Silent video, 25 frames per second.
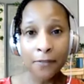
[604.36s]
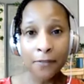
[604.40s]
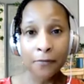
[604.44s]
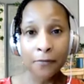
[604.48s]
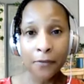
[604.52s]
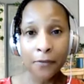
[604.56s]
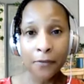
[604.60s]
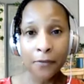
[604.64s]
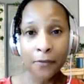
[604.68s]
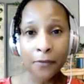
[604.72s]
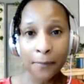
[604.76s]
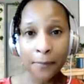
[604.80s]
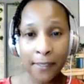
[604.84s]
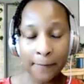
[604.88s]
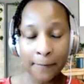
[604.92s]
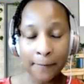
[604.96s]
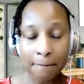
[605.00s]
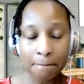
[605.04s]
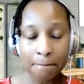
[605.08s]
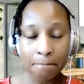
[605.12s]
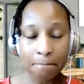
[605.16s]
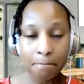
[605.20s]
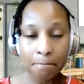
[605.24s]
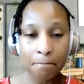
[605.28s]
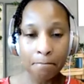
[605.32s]
for
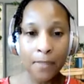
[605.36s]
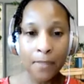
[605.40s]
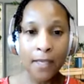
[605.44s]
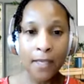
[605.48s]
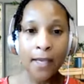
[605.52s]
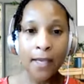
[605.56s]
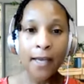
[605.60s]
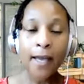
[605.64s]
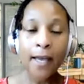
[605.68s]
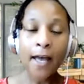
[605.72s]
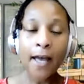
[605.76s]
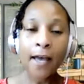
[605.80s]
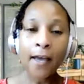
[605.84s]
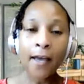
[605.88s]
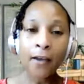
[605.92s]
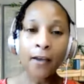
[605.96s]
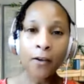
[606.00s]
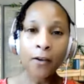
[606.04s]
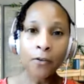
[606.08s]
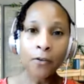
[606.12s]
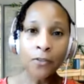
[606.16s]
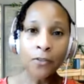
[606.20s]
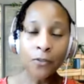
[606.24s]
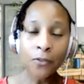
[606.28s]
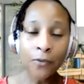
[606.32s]
me. I
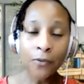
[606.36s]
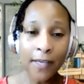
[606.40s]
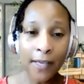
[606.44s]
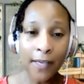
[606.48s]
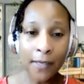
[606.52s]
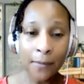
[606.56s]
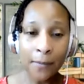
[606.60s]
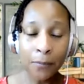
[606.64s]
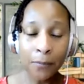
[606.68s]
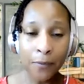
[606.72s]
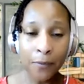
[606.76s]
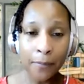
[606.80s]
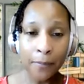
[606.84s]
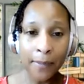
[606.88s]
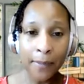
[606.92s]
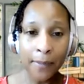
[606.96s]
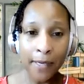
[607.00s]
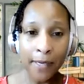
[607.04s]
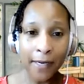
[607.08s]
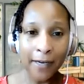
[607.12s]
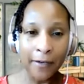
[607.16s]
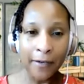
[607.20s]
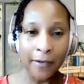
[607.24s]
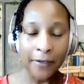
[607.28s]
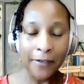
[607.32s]
also came
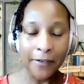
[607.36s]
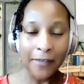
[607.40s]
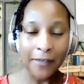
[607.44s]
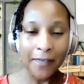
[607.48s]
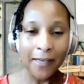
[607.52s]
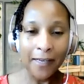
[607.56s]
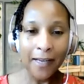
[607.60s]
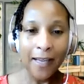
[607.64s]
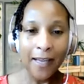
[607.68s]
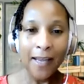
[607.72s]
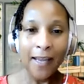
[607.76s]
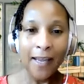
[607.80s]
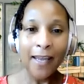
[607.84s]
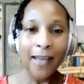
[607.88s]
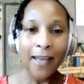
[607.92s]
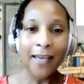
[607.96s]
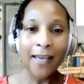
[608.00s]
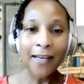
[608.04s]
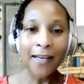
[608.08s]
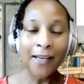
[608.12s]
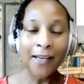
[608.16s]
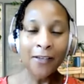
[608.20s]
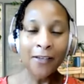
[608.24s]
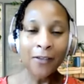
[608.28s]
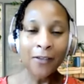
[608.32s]
prepared. And
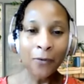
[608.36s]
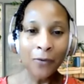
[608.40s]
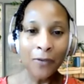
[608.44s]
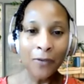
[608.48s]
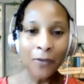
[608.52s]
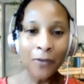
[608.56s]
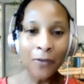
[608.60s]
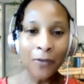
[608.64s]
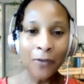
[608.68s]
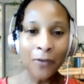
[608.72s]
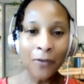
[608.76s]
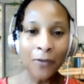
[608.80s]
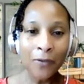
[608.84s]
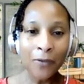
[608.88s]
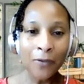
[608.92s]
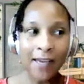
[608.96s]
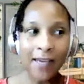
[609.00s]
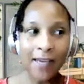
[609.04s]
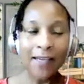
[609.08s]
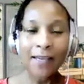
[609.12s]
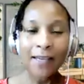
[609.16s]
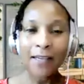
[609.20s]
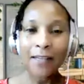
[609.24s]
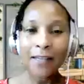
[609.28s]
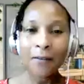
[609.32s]
I noticed
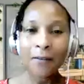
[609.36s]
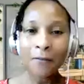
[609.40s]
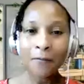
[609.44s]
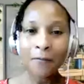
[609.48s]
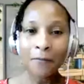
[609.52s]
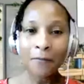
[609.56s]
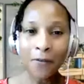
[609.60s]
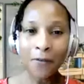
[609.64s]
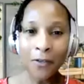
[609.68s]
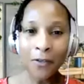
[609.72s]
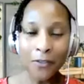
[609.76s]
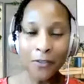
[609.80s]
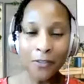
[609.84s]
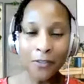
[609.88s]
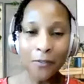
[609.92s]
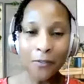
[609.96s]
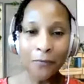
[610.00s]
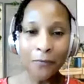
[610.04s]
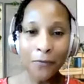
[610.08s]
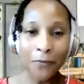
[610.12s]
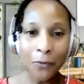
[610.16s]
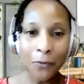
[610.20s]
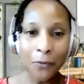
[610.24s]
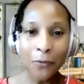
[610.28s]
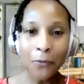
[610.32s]
that the first
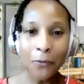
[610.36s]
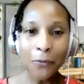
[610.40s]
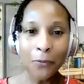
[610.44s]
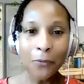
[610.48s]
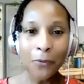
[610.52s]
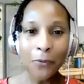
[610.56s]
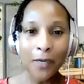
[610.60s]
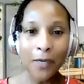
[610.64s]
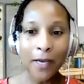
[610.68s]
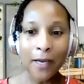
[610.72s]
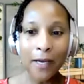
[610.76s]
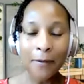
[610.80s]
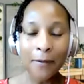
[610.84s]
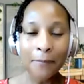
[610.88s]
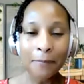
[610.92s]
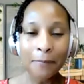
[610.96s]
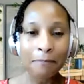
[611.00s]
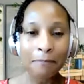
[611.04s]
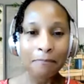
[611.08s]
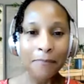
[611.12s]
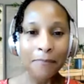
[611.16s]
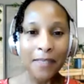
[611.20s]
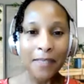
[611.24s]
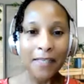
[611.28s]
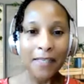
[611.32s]
few
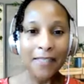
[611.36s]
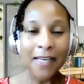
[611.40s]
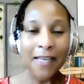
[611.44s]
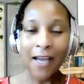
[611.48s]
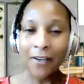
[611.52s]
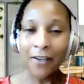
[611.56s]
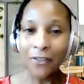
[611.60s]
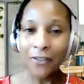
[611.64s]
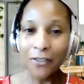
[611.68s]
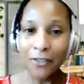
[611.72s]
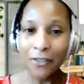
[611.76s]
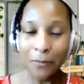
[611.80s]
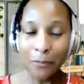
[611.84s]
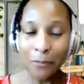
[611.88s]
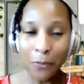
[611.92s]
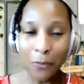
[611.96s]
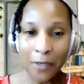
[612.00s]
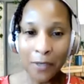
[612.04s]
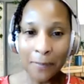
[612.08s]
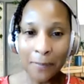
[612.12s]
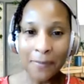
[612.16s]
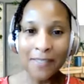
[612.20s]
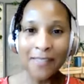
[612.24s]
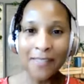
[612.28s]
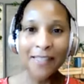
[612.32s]
um, doctor's
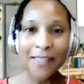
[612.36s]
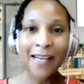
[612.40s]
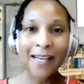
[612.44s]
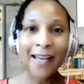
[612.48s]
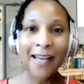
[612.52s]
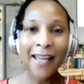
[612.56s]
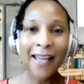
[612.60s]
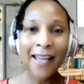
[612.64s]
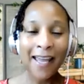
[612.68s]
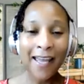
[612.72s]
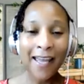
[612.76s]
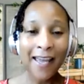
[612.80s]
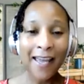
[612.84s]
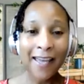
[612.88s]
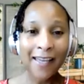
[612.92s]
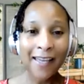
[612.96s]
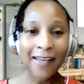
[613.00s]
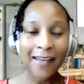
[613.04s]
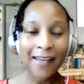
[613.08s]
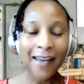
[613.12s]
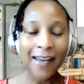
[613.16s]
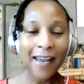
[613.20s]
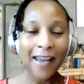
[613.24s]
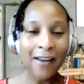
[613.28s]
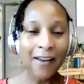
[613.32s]
appointments that I had,
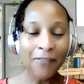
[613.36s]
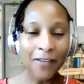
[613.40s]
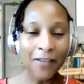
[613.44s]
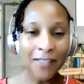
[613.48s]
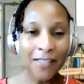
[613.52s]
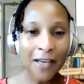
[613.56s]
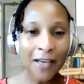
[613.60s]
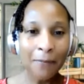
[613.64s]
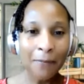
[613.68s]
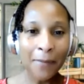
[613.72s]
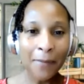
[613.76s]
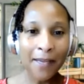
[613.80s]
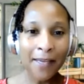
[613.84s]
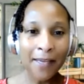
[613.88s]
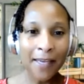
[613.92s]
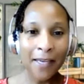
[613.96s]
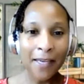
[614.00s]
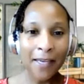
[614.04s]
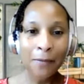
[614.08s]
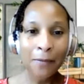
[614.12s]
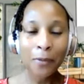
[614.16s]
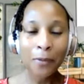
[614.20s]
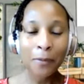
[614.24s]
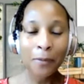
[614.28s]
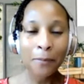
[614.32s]
every time I
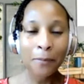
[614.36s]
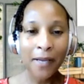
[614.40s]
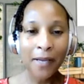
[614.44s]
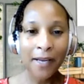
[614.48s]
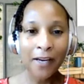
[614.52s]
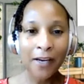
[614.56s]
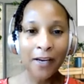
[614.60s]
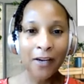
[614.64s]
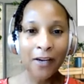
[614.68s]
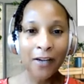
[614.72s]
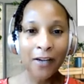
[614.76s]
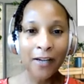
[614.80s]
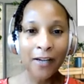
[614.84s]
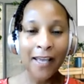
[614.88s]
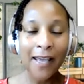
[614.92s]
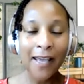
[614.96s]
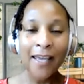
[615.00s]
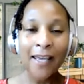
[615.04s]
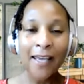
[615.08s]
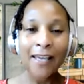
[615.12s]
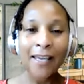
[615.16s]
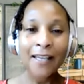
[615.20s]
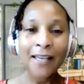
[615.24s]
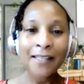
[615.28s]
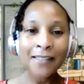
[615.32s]
came prepared,
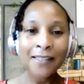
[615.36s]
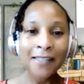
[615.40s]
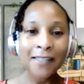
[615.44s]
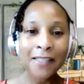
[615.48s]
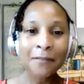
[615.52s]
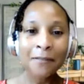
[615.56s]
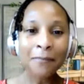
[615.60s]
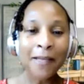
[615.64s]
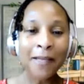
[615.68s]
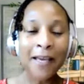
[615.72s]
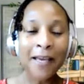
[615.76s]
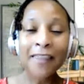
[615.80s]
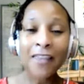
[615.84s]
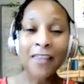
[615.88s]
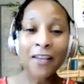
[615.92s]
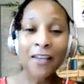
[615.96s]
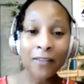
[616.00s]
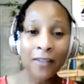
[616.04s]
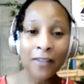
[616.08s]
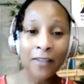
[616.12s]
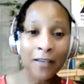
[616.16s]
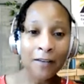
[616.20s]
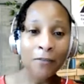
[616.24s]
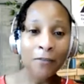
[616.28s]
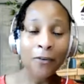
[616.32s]
it seemed like their
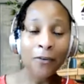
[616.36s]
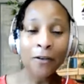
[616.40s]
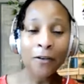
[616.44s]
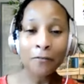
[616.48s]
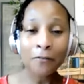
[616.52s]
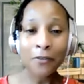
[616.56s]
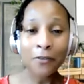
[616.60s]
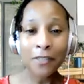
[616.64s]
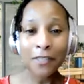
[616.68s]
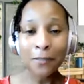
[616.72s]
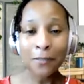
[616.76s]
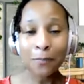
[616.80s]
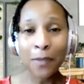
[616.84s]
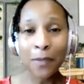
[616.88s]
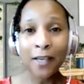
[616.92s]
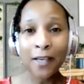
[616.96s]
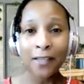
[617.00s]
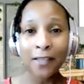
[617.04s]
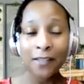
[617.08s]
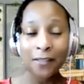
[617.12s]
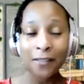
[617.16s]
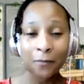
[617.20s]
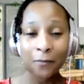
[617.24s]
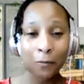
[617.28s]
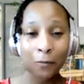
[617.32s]
level of
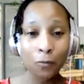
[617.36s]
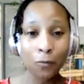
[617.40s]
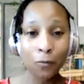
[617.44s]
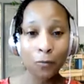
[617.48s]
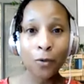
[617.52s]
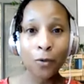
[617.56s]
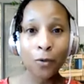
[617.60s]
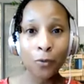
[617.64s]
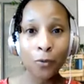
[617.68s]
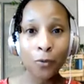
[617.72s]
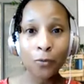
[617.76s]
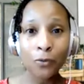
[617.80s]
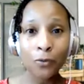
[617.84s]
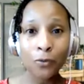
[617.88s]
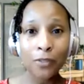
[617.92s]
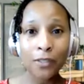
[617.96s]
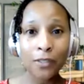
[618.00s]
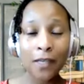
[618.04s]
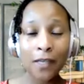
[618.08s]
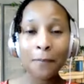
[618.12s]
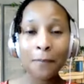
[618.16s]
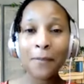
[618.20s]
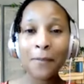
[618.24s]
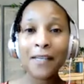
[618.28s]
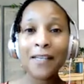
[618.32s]
respect rose
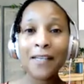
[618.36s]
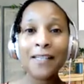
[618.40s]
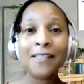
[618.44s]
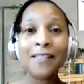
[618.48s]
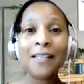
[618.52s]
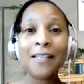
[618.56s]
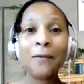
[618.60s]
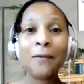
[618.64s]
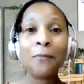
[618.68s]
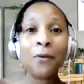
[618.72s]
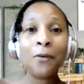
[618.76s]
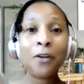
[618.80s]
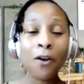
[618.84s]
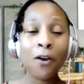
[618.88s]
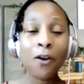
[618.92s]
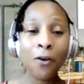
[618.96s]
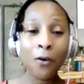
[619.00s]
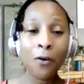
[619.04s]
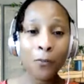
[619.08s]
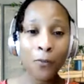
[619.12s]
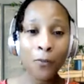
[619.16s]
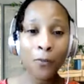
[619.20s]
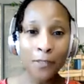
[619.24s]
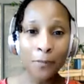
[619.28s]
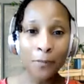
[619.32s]
because they would
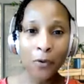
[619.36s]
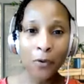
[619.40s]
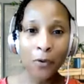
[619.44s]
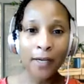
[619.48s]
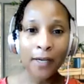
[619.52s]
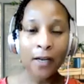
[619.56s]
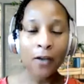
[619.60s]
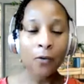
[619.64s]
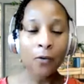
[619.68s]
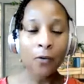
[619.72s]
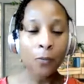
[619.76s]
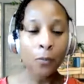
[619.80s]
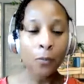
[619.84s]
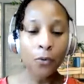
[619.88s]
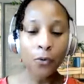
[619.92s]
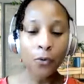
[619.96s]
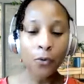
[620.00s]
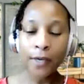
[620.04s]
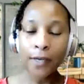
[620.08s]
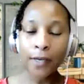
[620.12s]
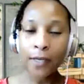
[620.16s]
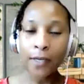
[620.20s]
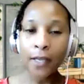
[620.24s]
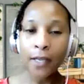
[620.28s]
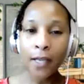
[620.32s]
always point out,
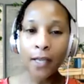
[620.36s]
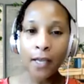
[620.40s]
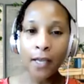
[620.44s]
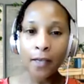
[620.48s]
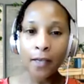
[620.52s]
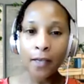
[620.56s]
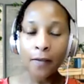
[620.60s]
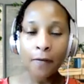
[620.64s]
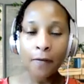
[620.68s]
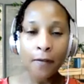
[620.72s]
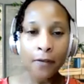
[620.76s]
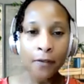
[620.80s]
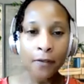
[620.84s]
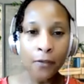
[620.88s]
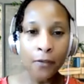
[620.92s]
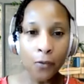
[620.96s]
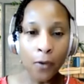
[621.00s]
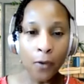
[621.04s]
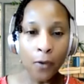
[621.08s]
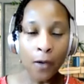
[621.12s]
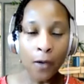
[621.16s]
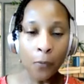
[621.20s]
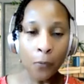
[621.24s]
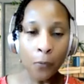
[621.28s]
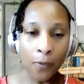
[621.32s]
boy, you
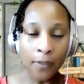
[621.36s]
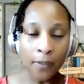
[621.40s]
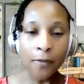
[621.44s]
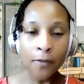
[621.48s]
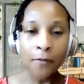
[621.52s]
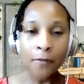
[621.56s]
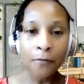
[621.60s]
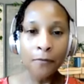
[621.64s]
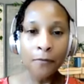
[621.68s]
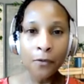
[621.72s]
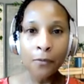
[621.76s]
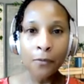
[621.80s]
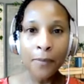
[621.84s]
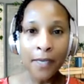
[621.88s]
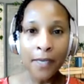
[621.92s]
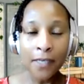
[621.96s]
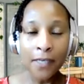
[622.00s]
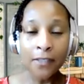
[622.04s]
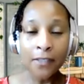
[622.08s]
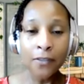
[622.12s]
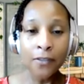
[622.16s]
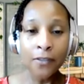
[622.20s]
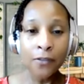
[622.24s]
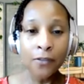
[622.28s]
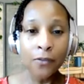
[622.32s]
are one of the few
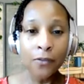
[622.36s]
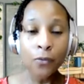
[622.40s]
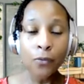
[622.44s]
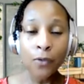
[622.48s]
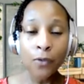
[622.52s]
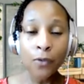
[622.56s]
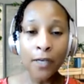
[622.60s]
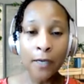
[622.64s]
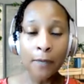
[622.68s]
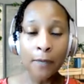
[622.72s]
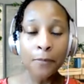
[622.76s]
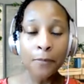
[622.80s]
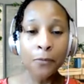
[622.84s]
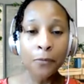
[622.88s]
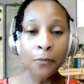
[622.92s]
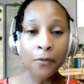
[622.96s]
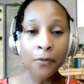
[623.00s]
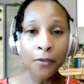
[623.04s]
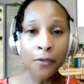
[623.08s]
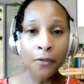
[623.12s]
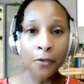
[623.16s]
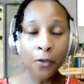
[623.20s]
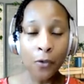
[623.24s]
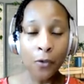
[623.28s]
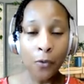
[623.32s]
patients who comes
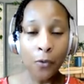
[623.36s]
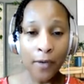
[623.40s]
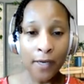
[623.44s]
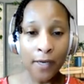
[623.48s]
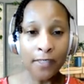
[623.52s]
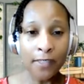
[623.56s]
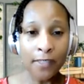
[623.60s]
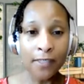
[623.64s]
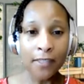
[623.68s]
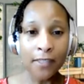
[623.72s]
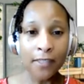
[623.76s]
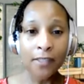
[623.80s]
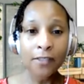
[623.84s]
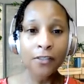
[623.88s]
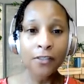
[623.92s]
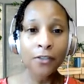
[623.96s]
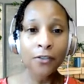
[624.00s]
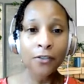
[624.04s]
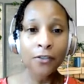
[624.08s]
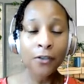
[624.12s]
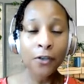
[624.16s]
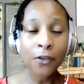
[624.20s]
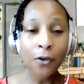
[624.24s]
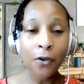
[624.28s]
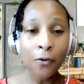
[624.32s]
with your questions, your
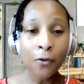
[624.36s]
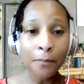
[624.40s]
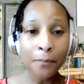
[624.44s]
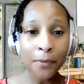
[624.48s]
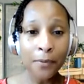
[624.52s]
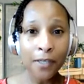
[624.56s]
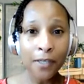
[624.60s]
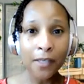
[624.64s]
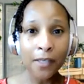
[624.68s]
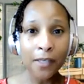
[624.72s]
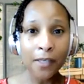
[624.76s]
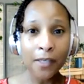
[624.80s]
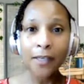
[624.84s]
notebook,